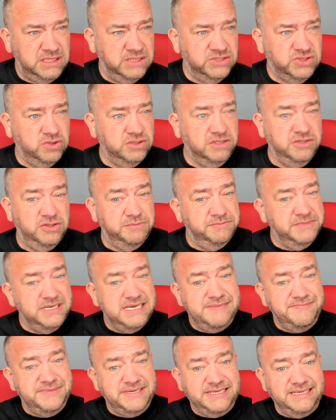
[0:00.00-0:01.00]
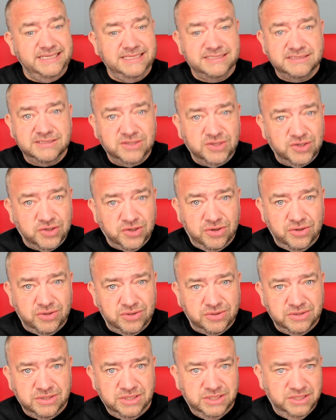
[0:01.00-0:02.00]
you know, maybe he hasn't
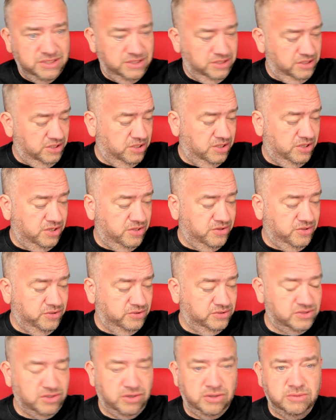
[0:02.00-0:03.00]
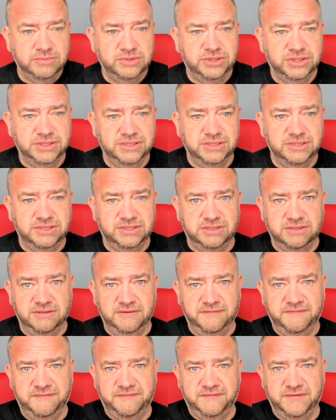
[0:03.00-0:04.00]
got those options
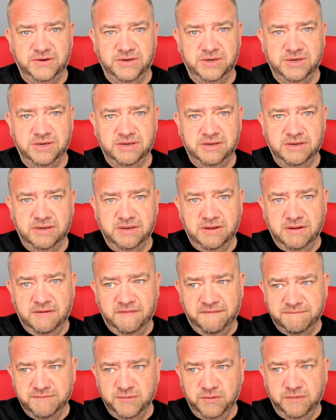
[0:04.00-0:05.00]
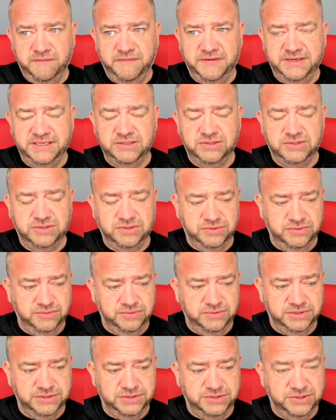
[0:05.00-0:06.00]
of moving
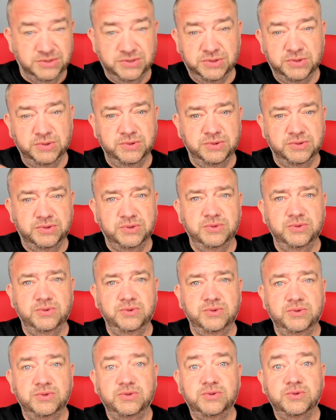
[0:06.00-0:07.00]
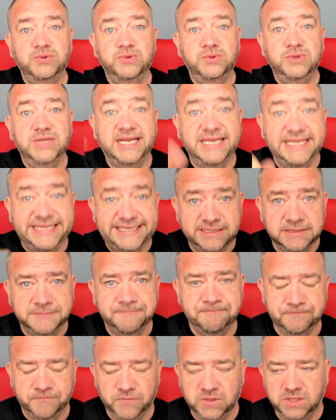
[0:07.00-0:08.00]
to La Liga.
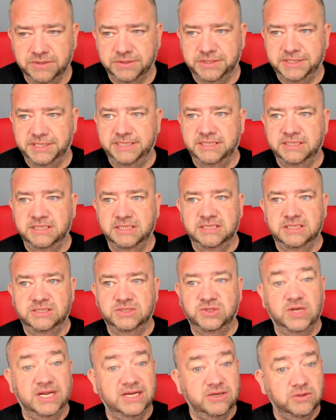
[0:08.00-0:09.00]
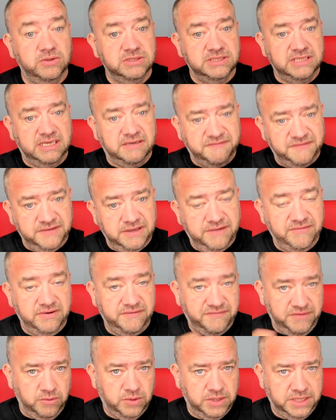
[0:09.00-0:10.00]
Okay, so that goes in our favour
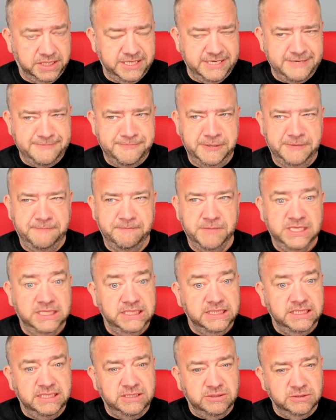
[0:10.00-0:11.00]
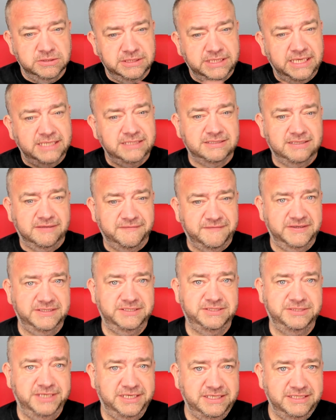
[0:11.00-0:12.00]
if you want to keep him. It goes against
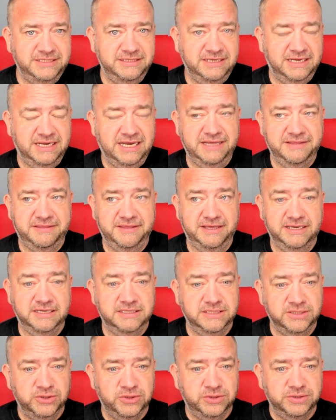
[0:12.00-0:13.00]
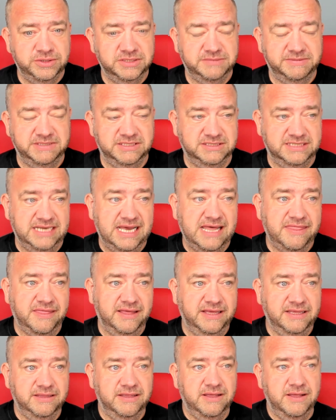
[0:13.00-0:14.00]
FSG, I think, the owners, because I
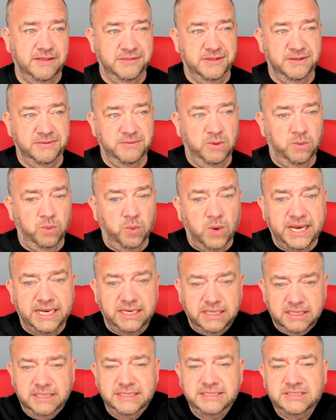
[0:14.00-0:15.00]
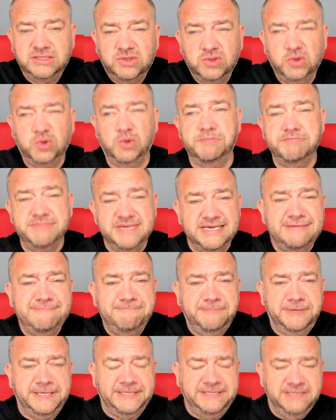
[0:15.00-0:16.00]
think that, rightly so,
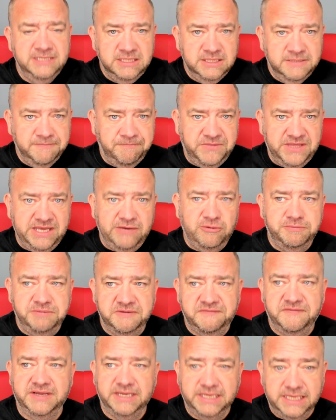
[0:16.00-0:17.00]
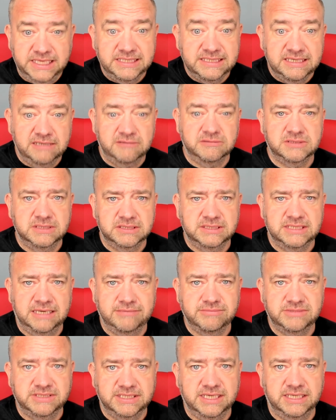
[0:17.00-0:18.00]
maybe they would be thinking now is the time
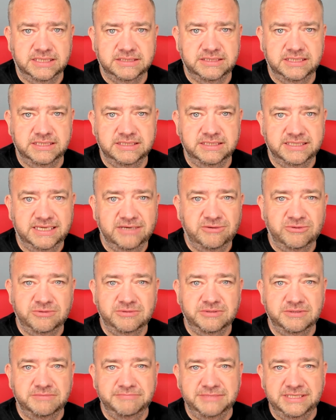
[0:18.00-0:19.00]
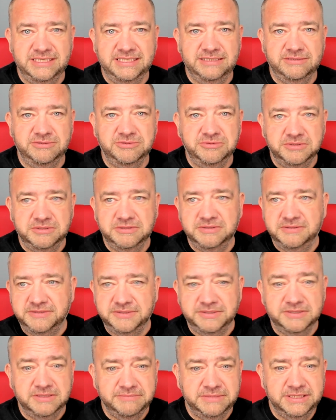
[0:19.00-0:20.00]
to cash in and get 100 million,
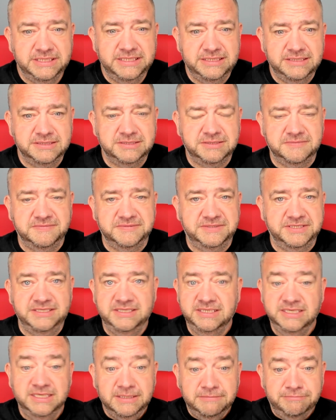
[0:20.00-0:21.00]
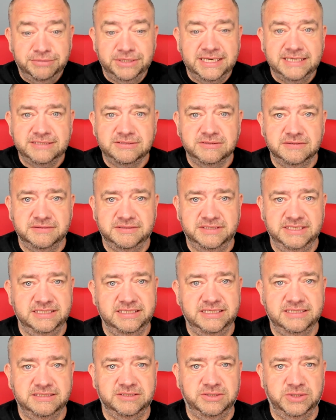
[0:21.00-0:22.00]
130 million or something. But I don't think
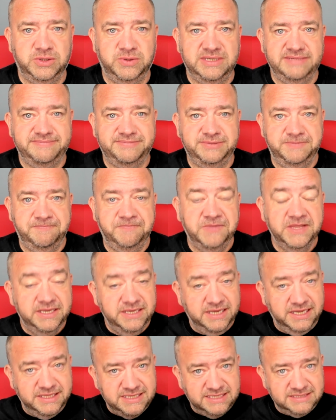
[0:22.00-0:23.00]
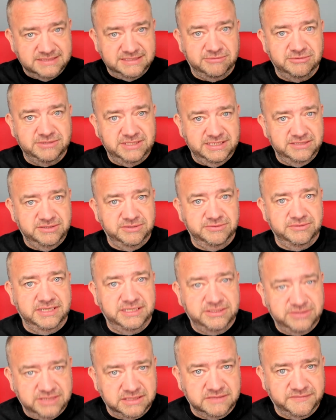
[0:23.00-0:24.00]
that's going to happen. And that's how they do their
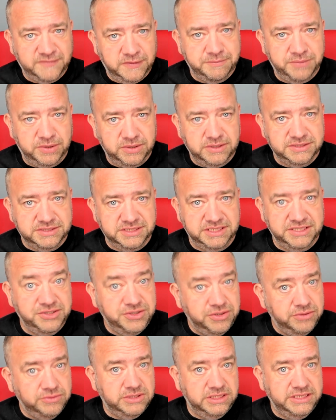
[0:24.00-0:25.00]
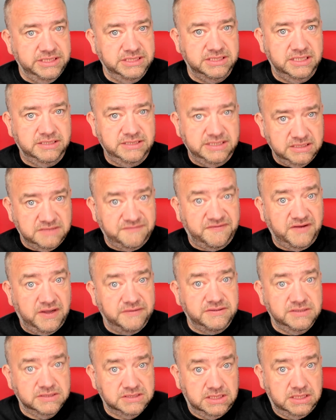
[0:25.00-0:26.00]
transfer policy. Usually, isn't it? I think it's fair
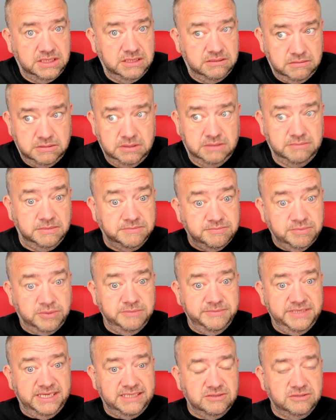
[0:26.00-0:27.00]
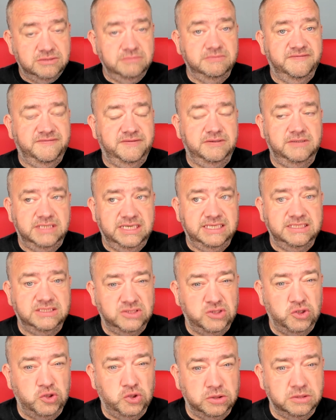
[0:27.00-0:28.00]
to say, I'm putting my hands up before I get
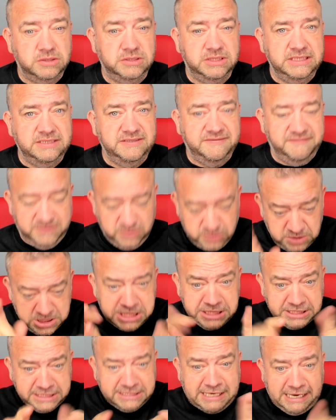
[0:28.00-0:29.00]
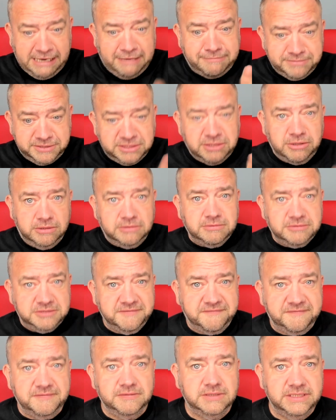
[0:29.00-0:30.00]
slaughtered in, you know, caps locked to
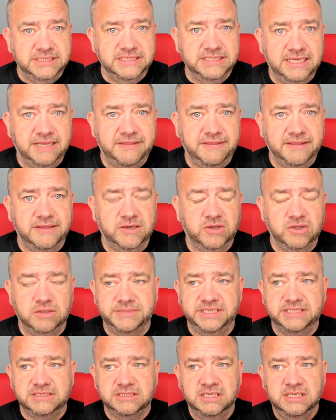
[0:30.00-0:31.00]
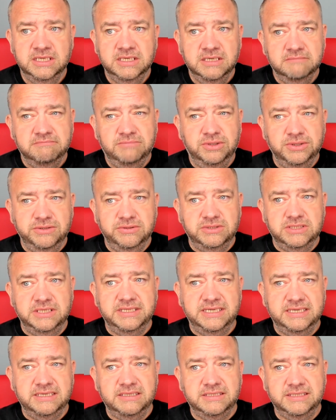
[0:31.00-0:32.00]
fucking death in the comments. But
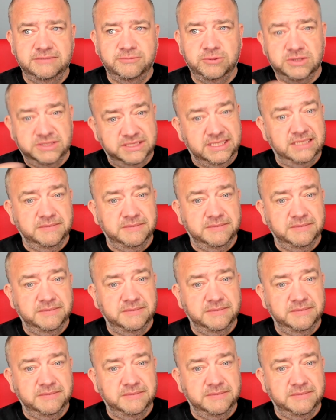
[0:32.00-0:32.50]
usually they would sell a